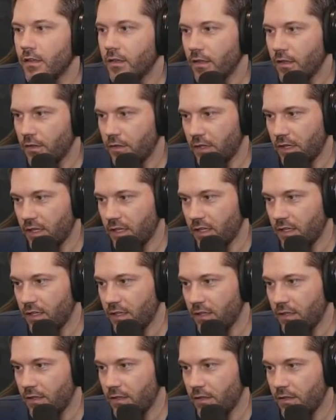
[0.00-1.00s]

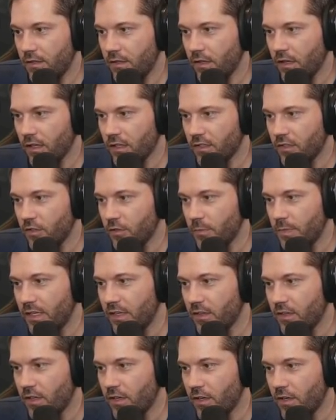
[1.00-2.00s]
Okay. Nocturnal
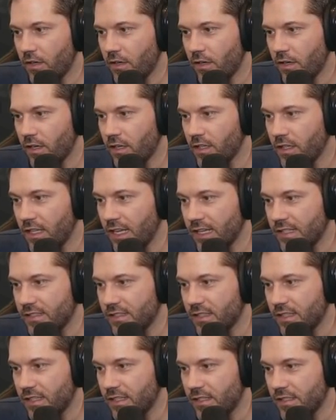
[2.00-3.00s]
powder, glass
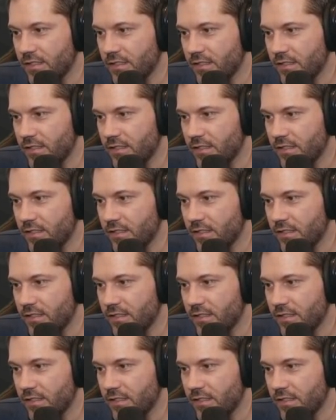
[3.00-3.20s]
lens,